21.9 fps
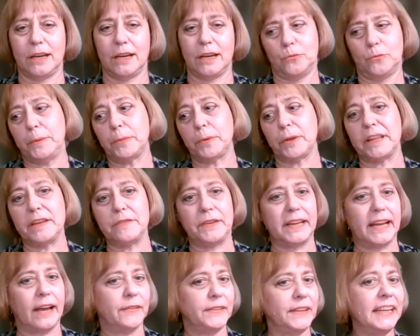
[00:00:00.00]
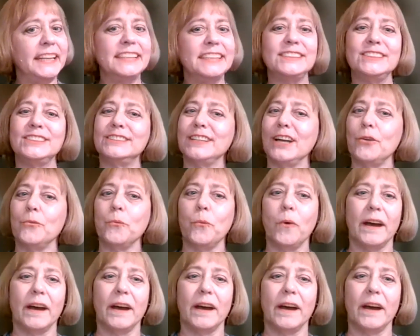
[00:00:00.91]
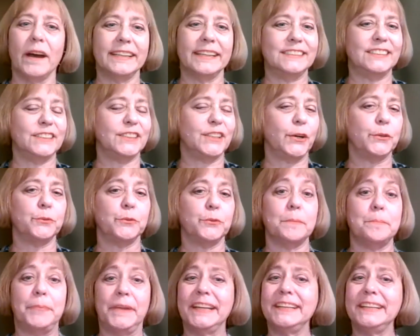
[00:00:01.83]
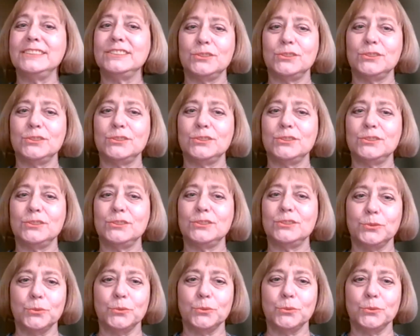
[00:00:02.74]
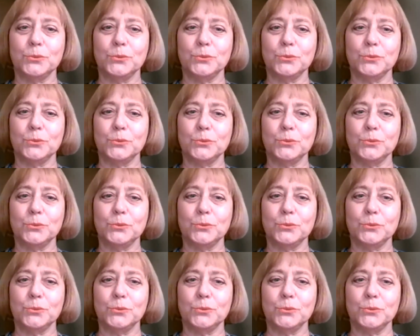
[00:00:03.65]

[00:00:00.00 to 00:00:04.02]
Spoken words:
We were living out east. I wanted to go to a big school